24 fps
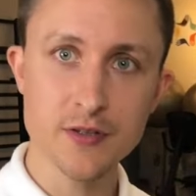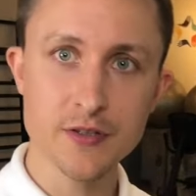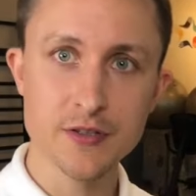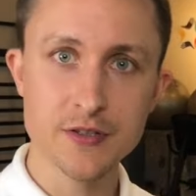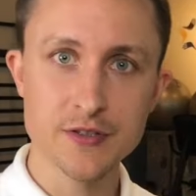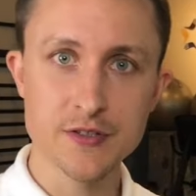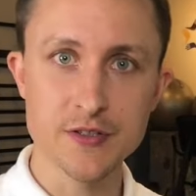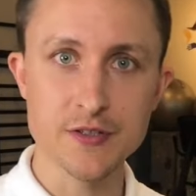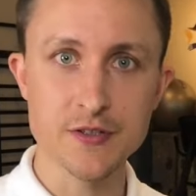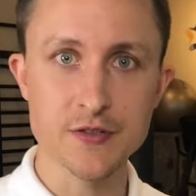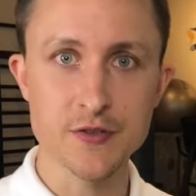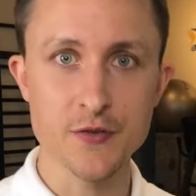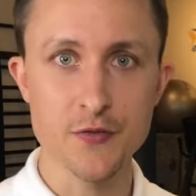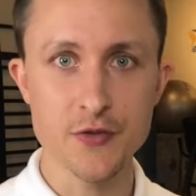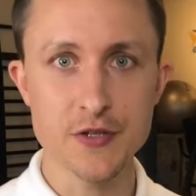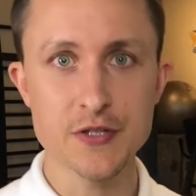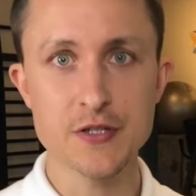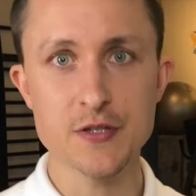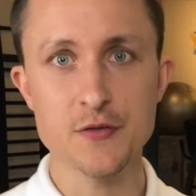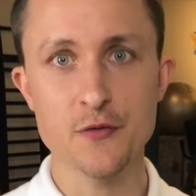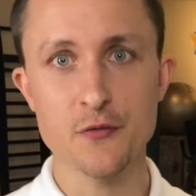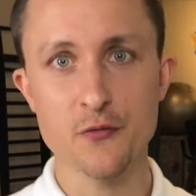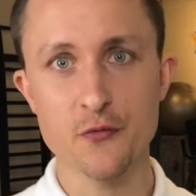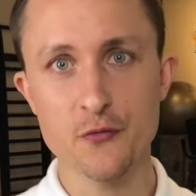since
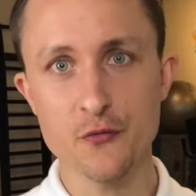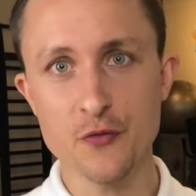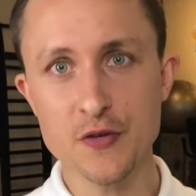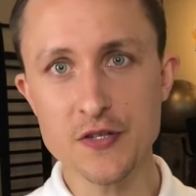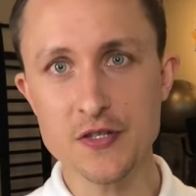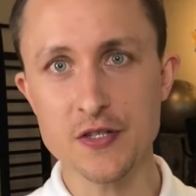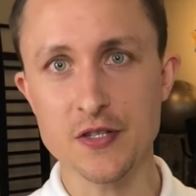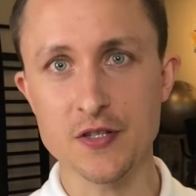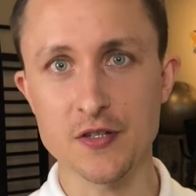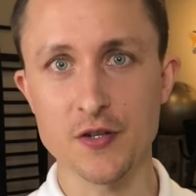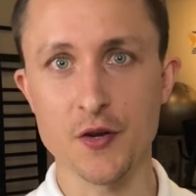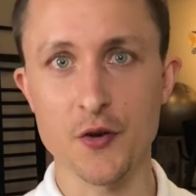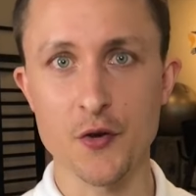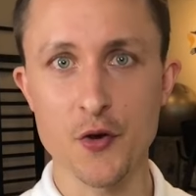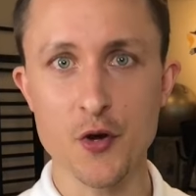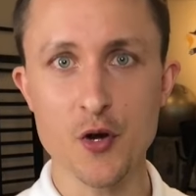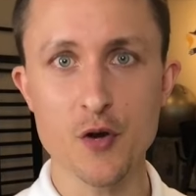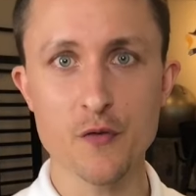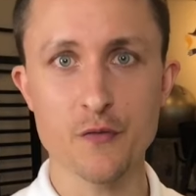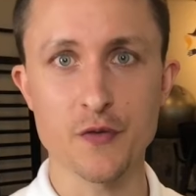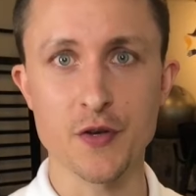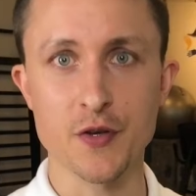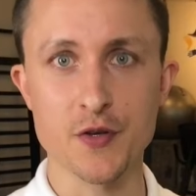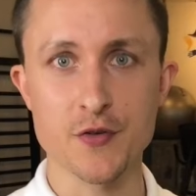this physical
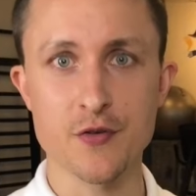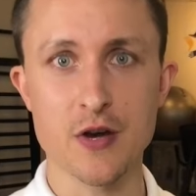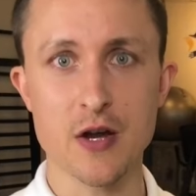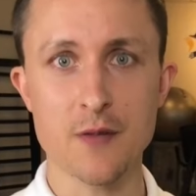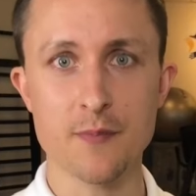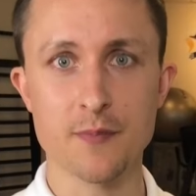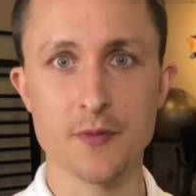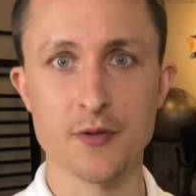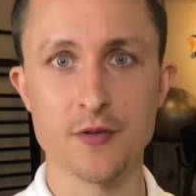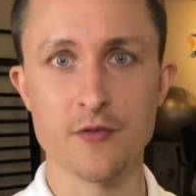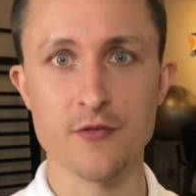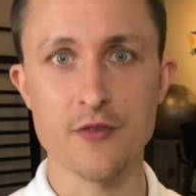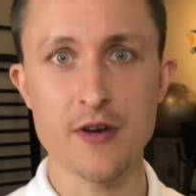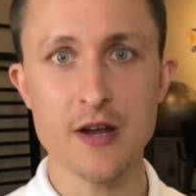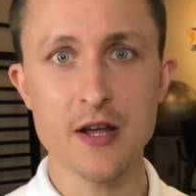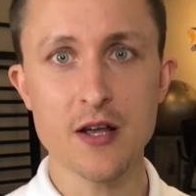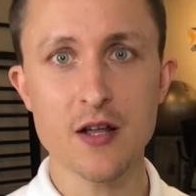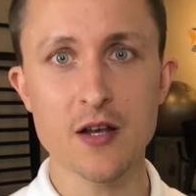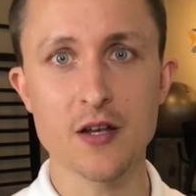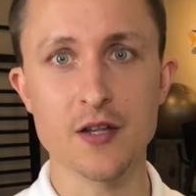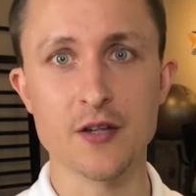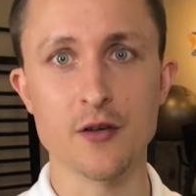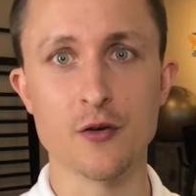nerve entrapment rarely